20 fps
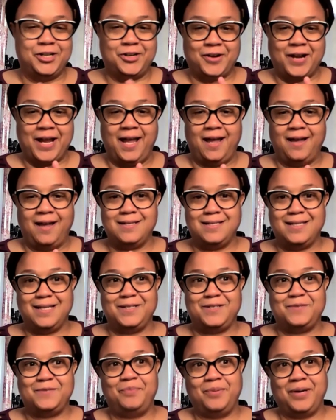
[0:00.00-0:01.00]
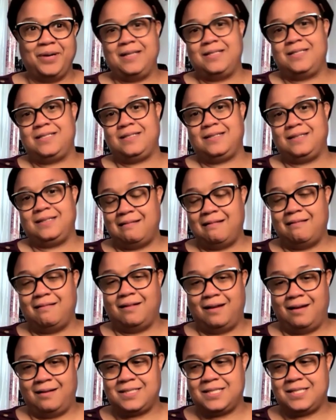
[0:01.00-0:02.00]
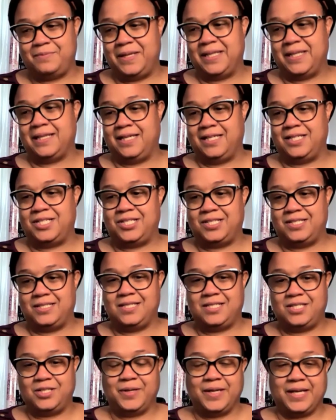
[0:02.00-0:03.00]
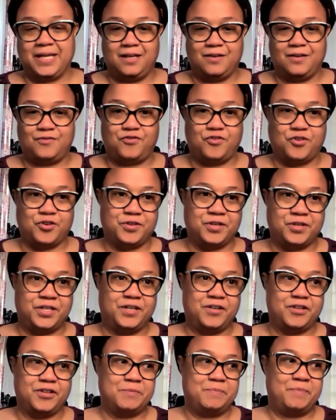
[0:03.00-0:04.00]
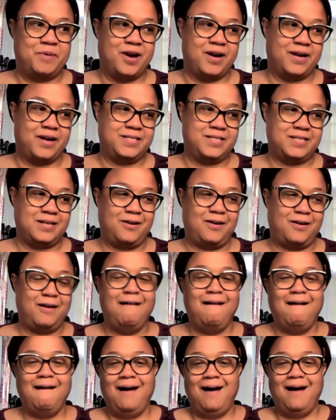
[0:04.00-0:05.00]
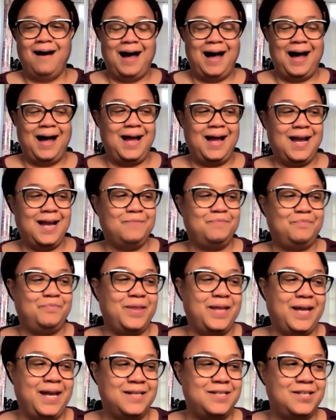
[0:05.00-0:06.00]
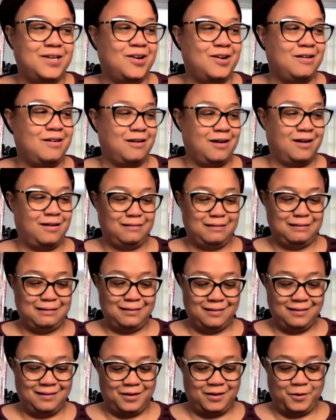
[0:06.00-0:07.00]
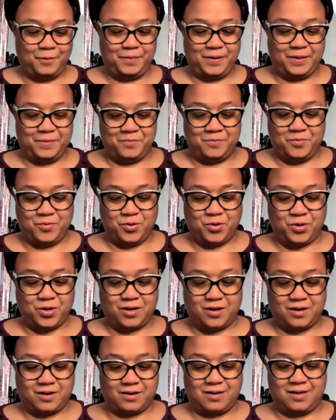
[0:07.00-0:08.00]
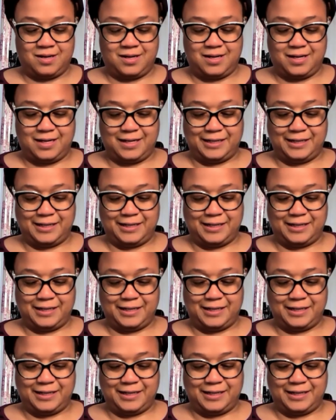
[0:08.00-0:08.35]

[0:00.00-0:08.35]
underhanded, but ultimately she's doing it for the good of the party. So I played her a little bit more.